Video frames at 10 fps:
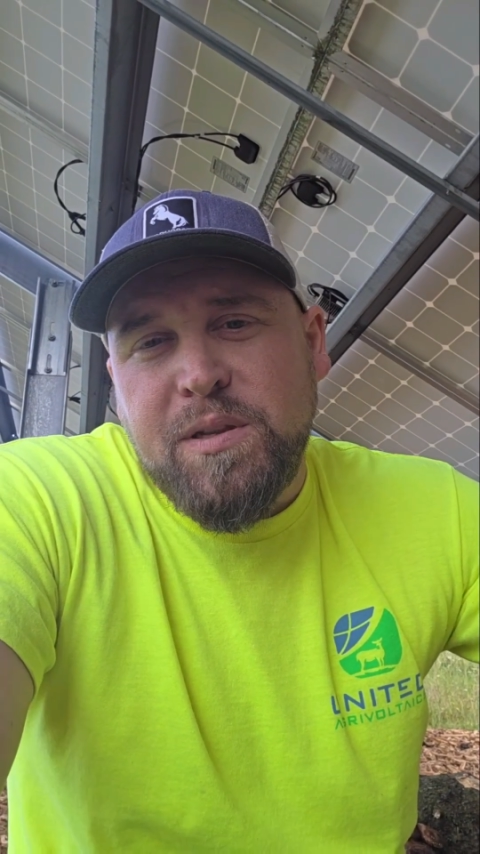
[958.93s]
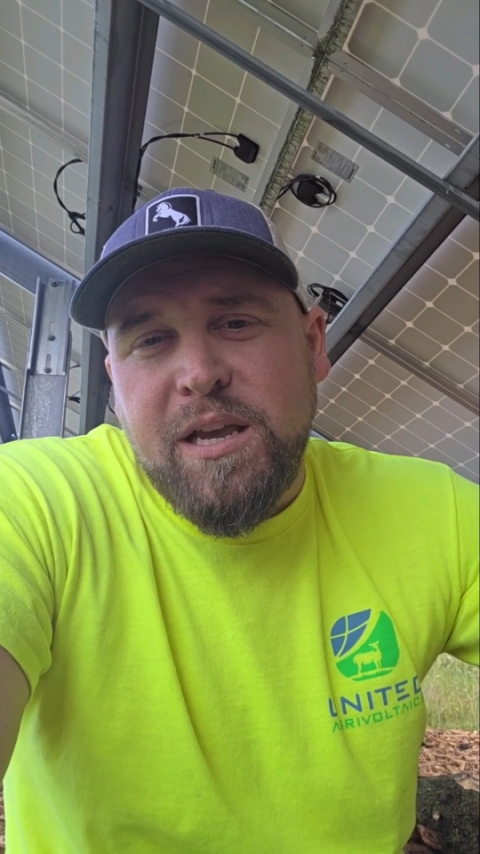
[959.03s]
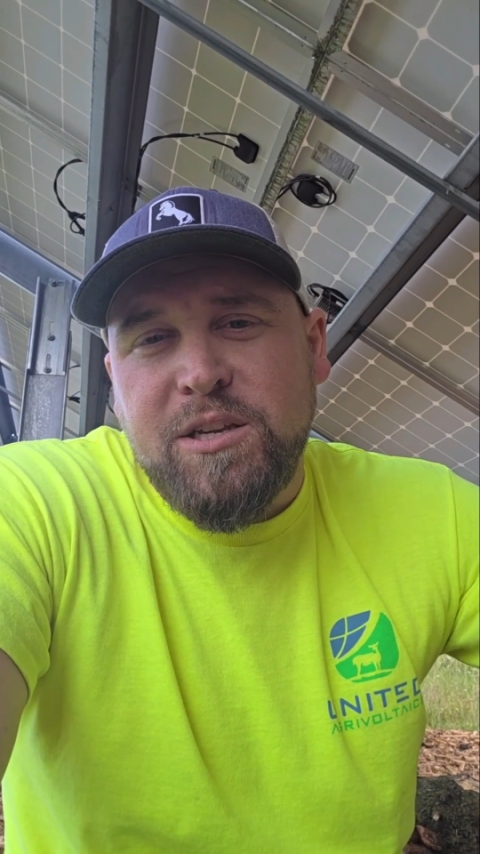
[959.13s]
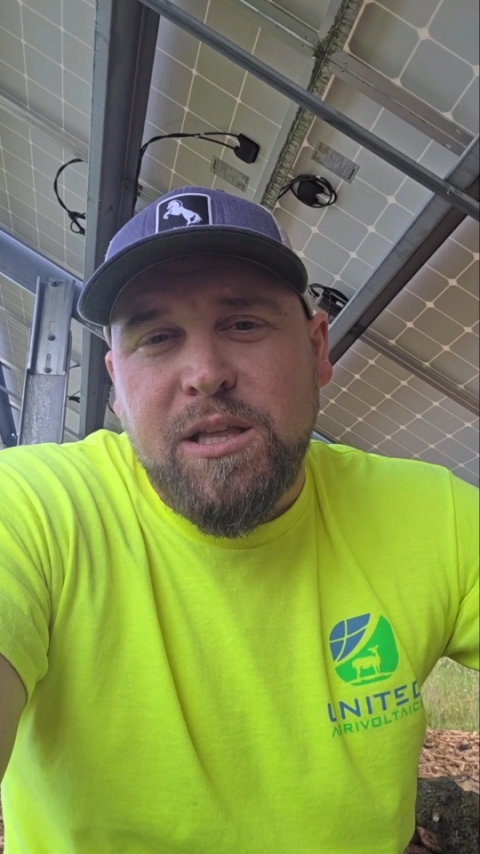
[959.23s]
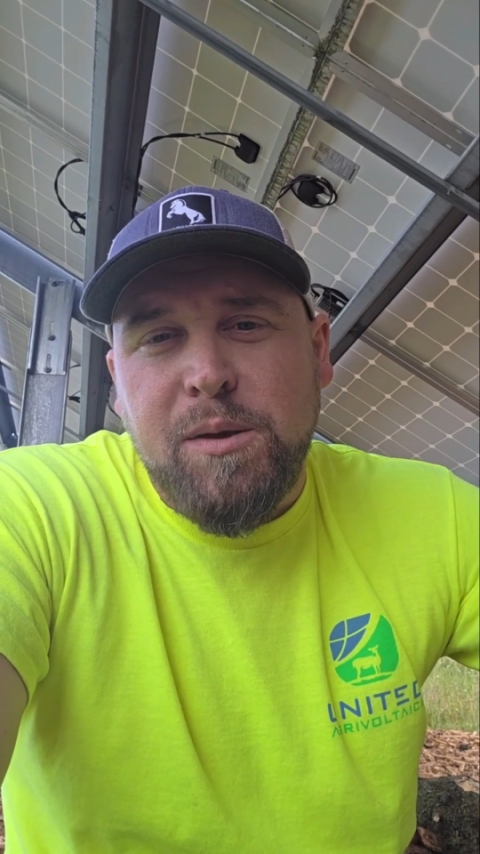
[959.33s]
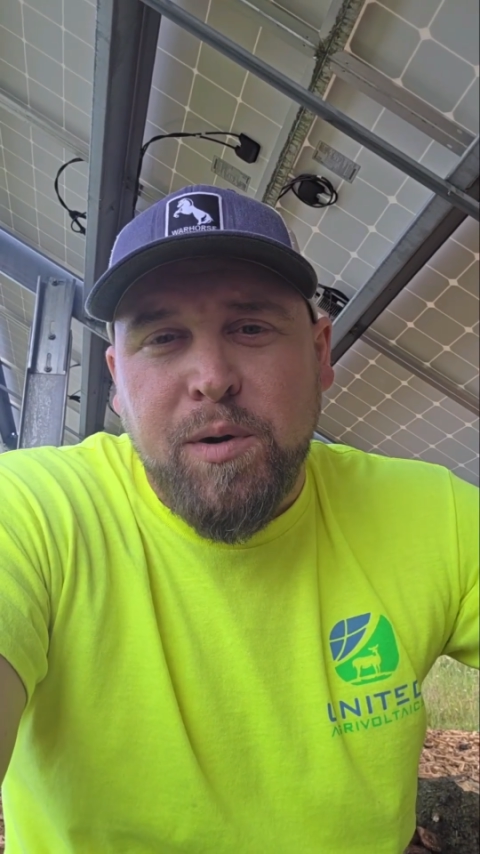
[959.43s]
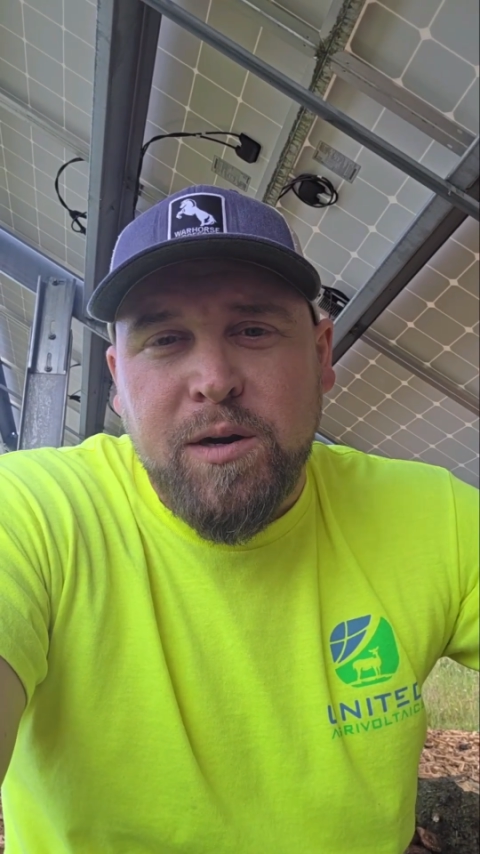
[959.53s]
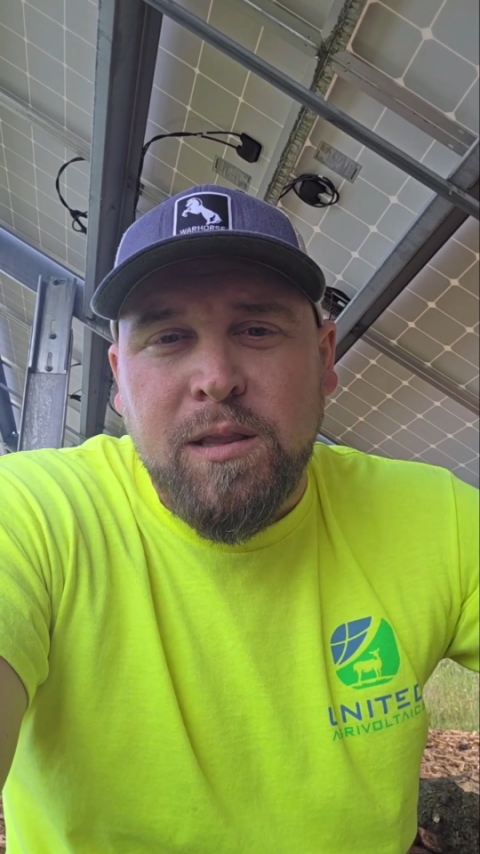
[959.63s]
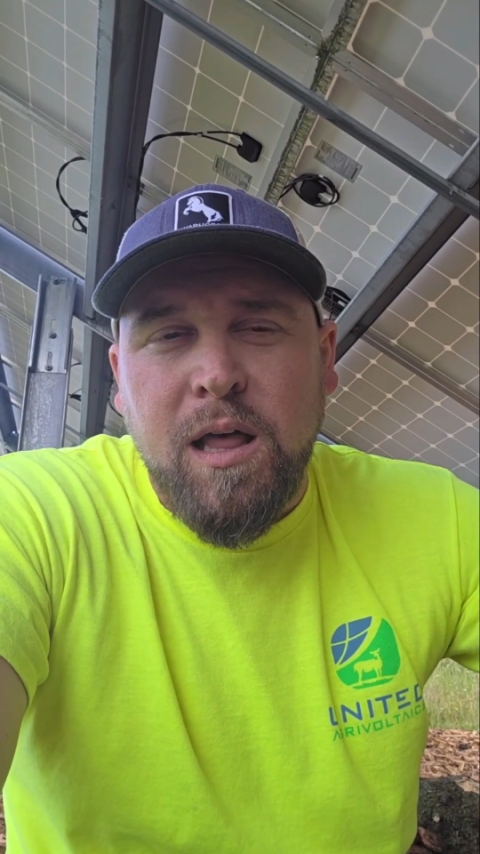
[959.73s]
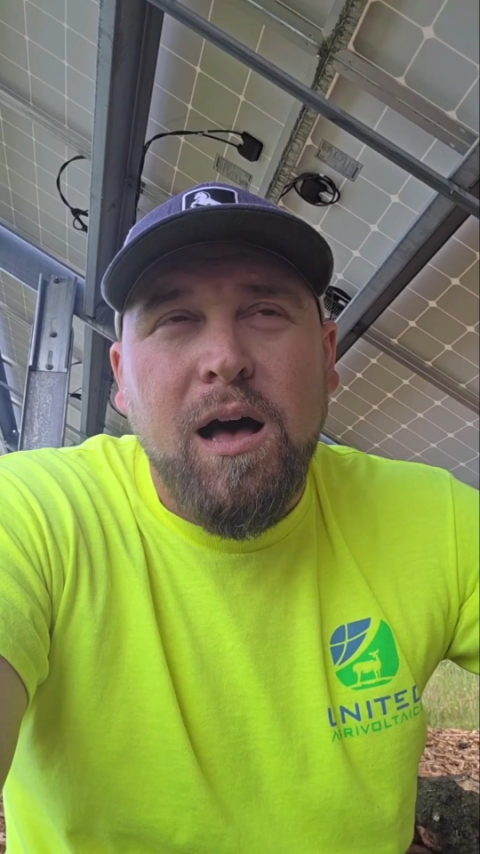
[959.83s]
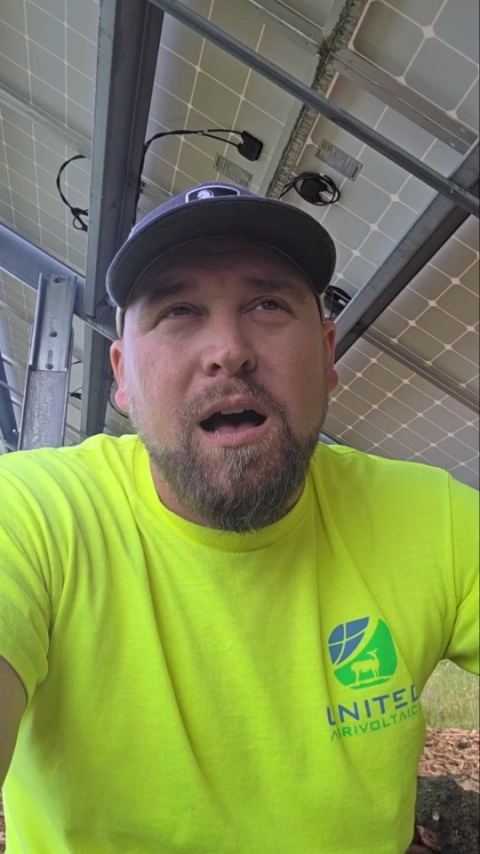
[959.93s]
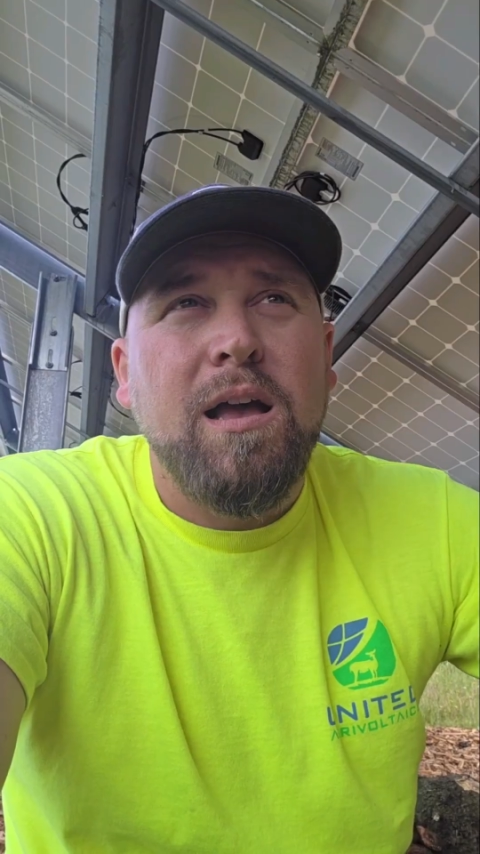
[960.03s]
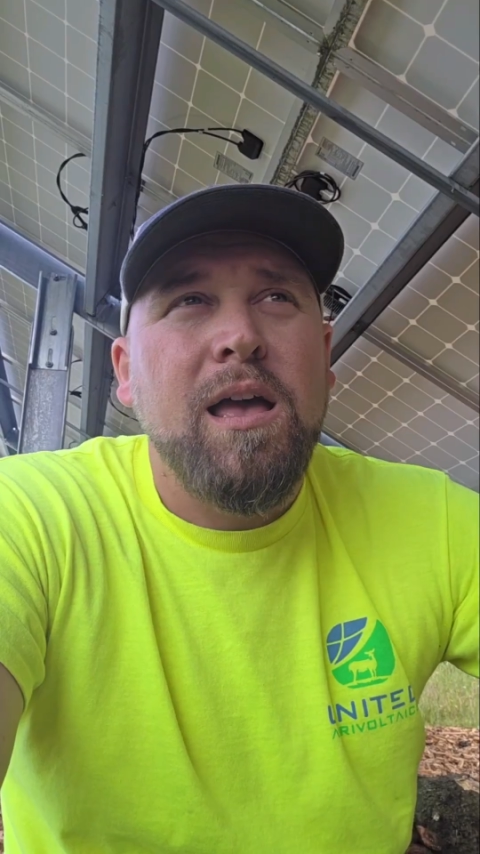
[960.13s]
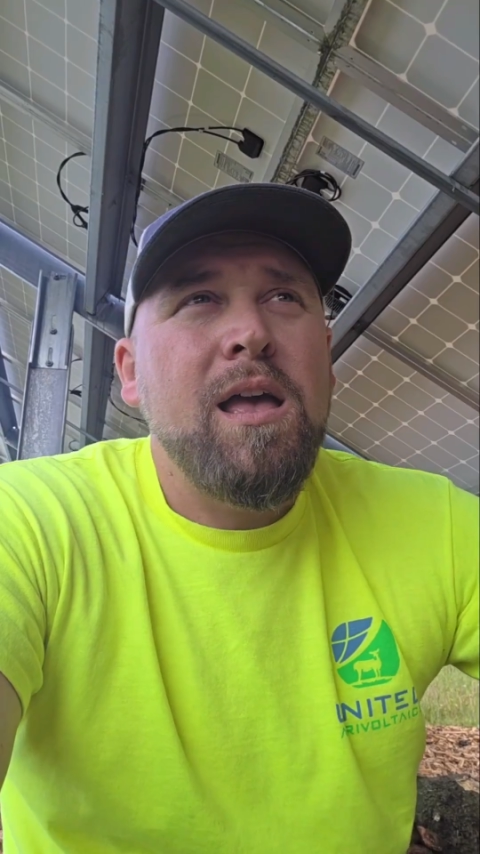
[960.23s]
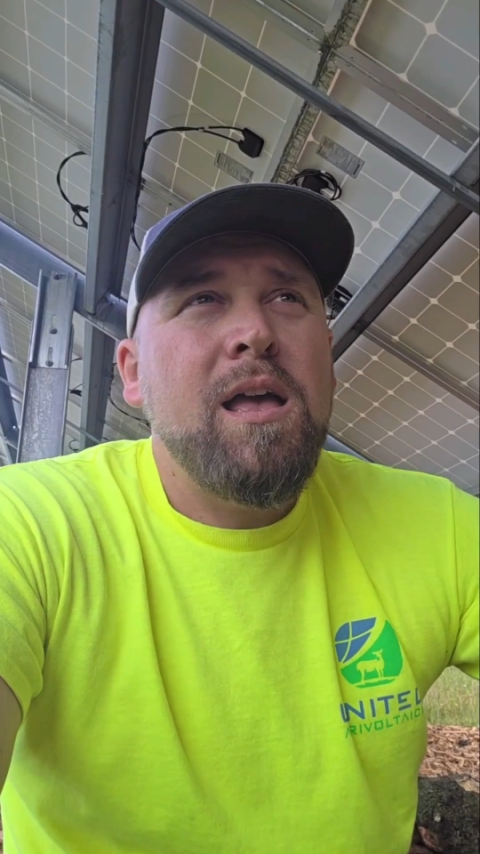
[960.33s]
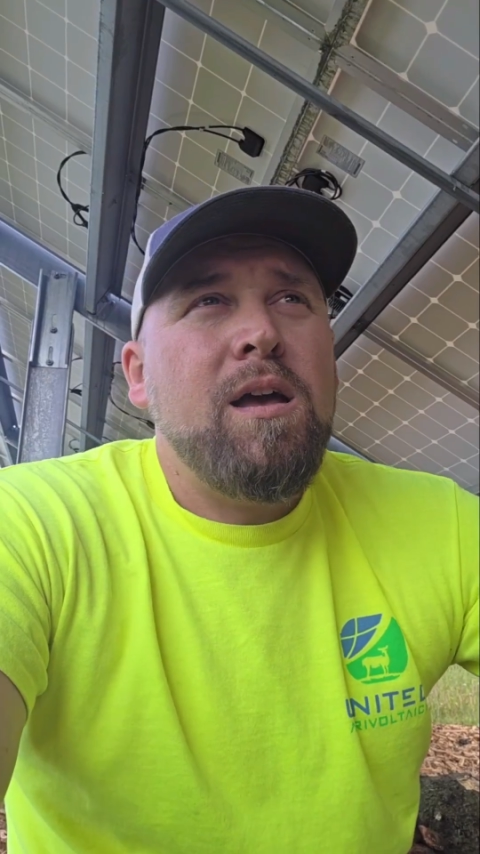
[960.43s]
potentially per log.